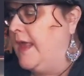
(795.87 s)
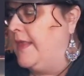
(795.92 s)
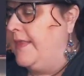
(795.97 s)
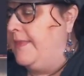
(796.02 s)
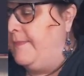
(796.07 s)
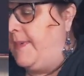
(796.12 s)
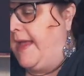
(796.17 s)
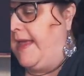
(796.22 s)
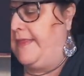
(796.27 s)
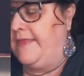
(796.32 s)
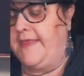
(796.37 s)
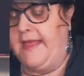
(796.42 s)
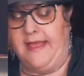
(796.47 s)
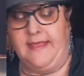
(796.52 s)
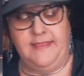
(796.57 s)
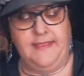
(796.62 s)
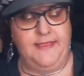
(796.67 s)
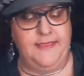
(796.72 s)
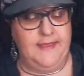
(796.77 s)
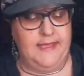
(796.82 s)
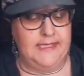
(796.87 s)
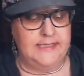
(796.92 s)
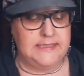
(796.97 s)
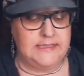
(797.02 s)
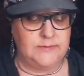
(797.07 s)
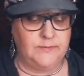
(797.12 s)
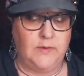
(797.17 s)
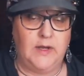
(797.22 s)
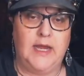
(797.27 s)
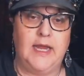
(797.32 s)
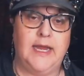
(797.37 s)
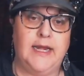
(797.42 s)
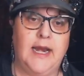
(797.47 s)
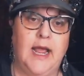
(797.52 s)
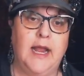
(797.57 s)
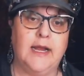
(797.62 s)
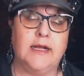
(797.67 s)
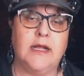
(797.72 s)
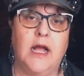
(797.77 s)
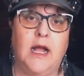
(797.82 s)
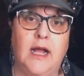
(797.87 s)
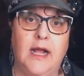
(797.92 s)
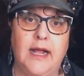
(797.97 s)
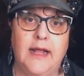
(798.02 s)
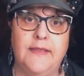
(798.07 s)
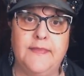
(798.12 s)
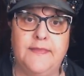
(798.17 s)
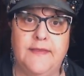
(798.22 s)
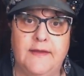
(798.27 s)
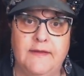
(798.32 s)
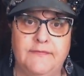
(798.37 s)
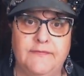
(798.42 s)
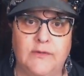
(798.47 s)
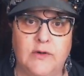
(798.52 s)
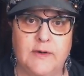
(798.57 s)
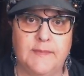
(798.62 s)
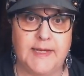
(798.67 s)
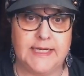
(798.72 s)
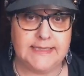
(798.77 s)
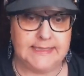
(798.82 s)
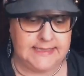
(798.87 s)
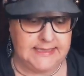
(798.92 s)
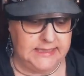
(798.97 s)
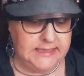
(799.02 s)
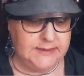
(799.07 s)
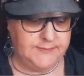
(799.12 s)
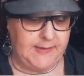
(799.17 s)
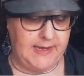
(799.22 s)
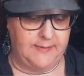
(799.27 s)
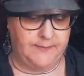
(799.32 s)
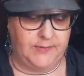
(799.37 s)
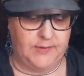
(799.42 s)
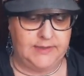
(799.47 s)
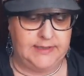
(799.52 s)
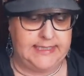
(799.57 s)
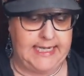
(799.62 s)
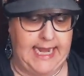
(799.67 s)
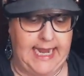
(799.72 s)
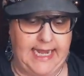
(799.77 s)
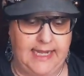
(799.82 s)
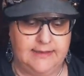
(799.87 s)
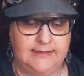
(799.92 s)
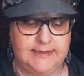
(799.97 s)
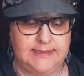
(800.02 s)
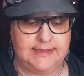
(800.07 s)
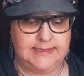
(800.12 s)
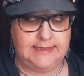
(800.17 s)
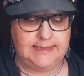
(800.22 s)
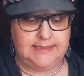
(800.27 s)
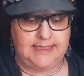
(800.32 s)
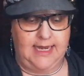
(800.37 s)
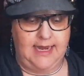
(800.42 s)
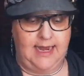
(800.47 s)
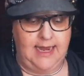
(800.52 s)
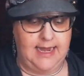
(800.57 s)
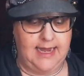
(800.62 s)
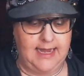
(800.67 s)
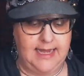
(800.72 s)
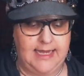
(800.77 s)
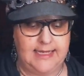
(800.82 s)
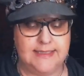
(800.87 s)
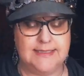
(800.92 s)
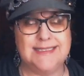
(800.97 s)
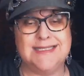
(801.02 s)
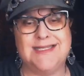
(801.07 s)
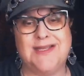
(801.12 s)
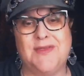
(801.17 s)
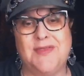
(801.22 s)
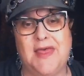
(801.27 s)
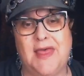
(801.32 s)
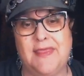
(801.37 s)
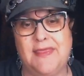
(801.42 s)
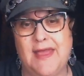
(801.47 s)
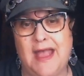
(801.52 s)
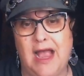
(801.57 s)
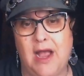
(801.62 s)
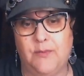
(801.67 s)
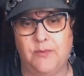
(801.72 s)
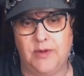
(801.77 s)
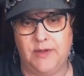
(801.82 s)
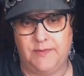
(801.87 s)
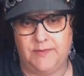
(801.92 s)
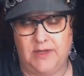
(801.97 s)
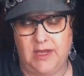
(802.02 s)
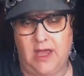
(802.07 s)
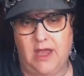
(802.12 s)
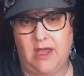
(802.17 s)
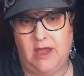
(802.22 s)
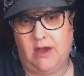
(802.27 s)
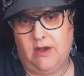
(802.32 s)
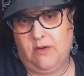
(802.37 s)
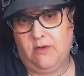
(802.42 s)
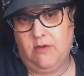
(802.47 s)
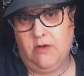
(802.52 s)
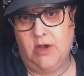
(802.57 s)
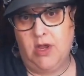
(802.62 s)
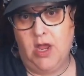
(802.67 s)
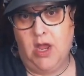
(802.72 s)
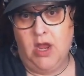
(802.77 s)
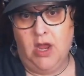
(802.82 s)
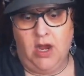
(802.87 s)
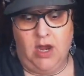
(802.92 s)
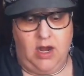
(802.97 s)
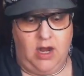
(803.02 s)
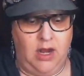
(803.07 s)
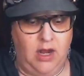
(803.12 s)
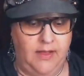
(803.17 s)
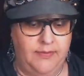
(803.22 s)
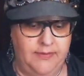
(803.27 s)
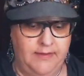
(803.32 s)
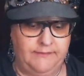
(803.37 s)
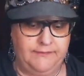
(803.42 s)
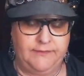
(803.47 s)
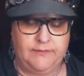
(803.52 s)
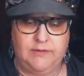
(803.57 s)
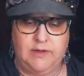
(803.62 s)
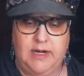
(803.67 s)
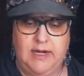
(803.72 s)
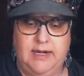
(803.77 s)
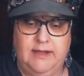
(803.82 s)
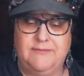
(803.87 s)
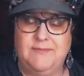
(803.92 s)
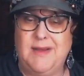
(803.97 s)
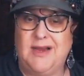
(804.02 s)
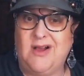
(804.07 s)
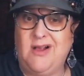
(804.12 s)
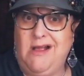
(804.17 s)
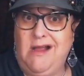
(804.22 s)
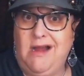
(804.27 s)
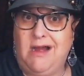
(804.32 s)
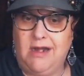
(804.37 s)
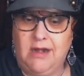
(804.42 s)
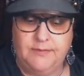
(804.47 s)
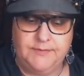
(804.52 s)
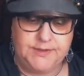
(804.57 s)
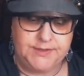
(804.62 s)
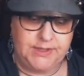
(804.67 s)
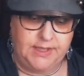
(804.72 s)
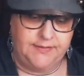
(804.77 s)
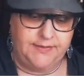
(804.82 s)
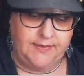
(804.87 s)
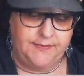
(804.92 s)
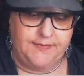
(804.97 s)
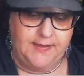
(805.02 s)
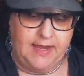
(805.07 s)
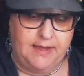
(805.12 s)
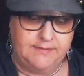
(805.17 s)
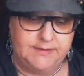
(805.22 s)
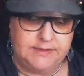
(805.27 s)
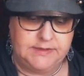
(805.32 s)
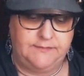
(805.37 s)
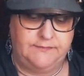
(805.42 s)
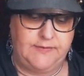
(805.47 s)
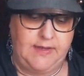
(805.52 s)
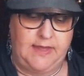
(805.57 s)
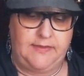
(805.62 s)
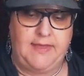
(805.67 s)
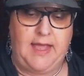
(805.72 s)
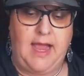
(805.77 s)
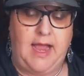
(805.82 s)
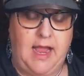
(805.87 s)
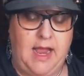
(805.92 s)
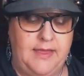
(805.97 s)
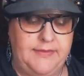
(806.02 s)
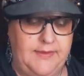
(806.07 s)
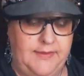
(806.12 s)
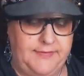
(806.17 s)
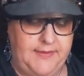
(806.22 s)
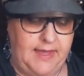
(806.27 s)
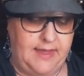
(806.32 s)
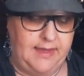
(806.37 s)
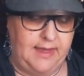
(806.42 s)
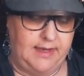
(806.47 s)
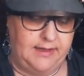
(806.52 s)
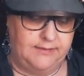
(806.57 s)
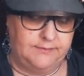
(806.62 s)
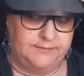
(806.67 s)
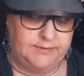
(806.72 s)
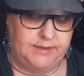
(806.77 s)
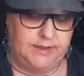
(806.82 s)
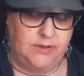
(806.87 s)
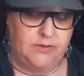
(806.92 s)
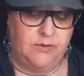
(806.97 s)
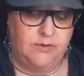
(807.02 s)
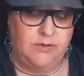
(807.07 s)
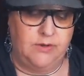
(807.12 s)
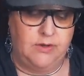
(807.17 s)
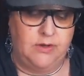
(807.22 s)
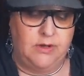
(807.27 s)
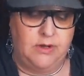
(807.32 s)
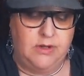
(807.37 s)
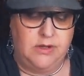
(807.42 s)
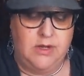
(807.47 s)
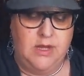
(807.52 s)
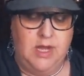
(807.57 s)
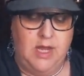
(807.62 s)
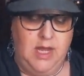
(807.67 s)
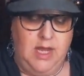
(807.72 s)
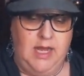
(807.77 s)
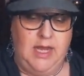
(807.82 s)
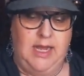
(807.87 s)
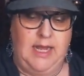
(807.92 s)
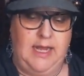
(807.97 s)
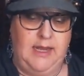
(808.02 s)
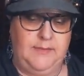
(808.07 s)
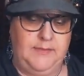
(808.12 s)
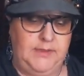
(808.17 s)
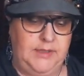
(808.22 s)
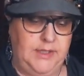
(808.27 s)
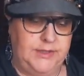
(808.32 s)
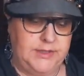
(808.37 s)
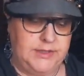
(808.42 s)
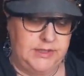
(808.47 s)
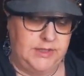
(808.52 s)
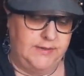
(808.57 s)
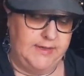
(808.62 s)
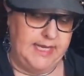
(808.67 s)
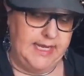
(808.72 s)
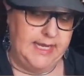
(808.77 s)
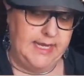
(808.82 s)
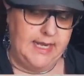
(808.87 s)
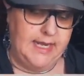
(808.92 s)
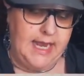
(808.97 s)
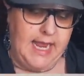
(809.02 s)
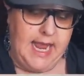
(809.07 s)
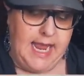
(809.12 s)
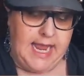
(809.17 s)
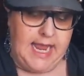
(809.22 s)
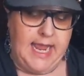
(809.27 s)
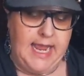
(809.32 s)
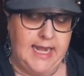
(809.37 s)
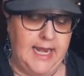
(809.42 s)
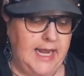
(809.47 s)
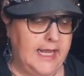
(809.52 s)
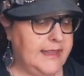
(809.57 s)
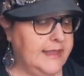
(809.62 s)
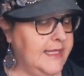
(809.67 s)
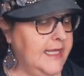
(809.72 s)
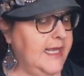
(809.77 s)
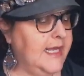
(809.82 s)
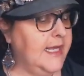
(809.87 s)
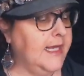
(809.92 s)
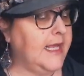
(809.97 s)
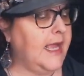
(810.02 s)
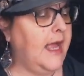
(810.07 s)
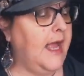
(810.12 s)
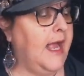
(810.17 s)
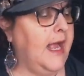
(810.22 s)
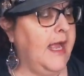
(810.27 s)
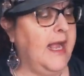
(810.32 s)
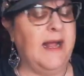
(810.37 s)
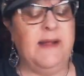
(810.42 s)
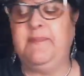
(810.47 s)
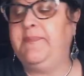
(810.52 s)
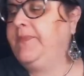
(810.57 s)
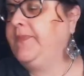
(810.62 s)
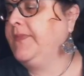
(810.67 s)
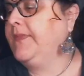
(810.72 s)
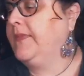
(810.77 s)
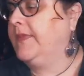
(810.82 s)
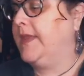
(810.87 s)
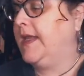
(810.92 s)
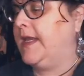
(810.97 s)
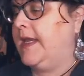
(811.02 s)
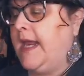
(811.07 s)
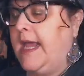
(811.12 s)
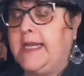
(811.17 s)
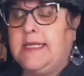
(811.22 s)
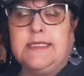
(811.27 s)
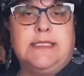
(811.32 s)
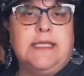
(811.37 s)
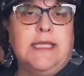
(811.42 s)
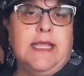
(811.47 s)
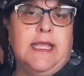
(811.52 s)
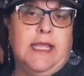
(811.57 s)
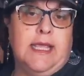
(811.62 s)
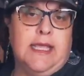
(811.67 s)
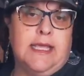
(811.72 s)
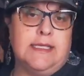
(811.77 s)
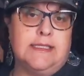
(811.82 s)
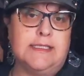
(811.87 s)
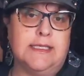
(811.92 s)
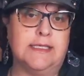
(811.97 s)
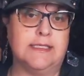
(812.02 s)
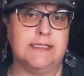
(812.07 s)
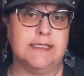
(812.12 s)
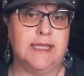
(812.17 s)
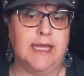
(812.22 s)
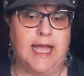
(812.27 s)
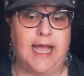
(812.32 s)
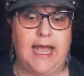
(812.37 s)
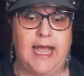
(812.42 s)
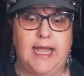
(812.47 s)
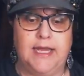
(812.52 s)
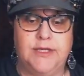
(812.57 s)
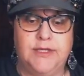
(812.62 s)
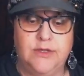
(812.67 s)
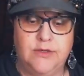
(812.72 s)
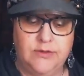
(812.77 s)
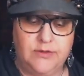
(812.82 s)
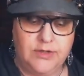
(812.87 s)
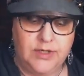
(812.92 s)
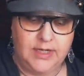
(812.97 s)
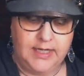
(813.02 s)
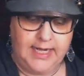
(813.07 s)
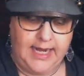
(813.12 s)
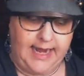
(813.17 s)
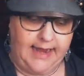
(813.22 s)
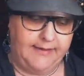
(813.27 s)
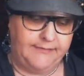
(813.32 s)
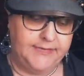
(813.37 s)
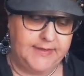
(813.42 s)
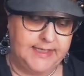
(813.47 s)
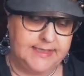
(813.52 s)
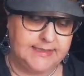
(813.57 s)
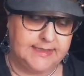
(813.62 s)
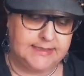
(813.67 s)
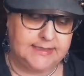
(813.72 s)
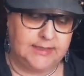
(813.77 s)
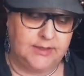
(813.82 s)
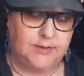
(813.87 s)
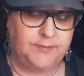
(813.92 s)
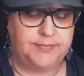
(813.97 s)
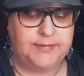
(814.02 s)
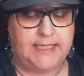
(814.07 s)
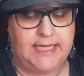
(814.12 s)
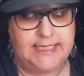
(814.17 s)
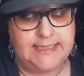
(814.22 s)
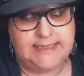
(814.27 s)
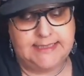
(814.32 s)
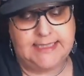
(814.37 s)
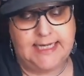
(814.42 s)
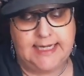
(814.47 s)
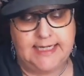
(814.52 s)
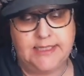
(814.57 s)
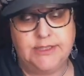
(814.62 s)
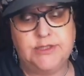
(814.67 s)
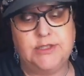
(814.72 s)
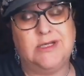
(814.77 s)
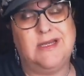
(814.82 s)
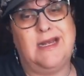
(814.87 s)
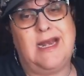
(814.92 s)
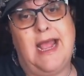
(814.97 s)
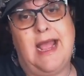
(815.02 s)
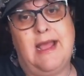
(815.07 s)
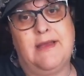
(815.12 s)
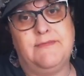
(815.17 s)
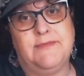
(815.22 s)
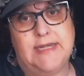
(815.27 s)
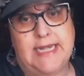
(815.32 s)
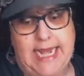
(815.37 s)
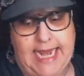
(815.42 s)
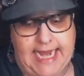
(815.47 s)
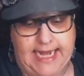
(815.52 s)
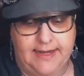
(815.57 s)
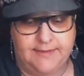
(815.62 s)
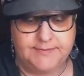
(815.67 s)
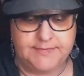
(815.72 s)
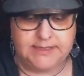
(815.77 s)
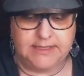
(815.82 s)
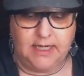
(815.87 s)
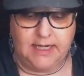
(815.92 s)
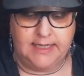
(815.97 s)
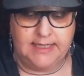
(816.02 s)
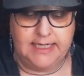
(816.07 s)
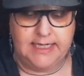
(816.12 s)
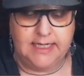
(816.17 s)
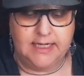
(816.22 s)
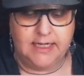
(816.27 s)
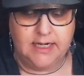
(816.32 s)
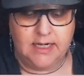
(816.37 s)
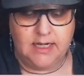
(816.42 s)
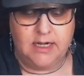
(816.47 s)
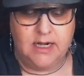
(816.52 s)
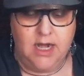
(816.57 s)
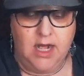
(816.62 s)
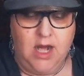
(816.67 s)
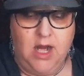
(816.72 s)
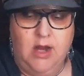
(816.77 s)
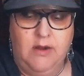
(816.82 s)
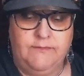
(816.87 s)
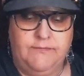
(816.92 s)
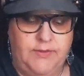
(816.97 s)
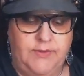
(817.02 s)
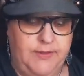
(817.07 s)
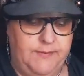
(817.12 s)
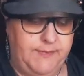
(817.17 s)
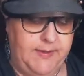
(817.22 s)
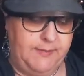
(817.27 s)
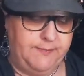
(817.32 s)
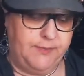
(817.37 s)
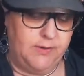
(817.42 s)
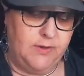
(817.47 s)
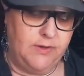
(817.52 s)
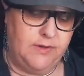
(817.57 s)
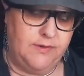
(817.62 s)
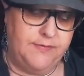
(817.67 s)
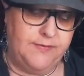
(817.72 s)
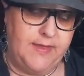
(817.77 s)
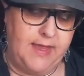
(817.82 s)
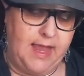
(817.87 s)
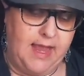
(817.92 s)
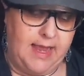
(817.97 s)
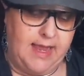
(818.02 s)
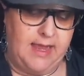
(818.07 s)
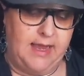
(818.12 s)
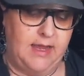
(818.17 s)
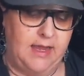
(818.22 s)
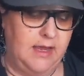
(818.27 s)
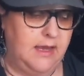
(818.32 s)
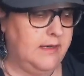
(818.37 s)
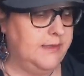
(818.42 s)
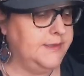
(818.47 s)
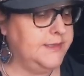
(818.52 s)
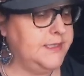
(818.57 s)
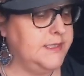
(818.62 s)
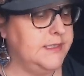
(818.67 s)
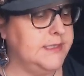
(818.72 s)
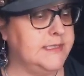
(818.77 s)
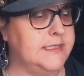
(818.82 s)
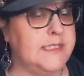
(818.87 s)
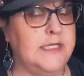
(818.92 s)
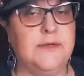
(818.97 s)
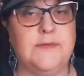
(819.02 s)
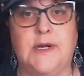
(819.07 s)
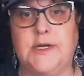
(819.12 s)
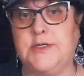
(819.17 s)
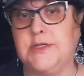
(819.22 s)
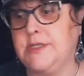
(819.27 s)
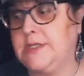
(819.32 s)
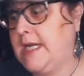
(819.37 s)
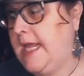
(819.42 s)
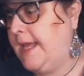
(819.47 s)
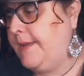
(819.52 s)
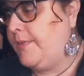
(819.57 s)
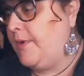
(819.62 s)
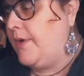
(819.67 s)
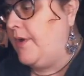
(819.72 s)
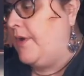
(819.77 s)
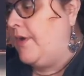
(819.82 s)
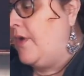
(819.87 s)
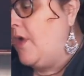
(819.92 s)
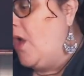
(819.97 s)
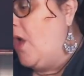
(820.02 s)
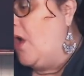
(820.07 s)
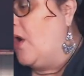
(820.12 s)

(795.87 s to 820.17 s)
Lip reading: But then this one, I cut the 4x6 paper down to size so that that would go on the front of my card, which I thought that was I thought that had a really cool look to it. And I think the nice thing is that you could have these as little place settings. You could have names on here for the people to sit around your table.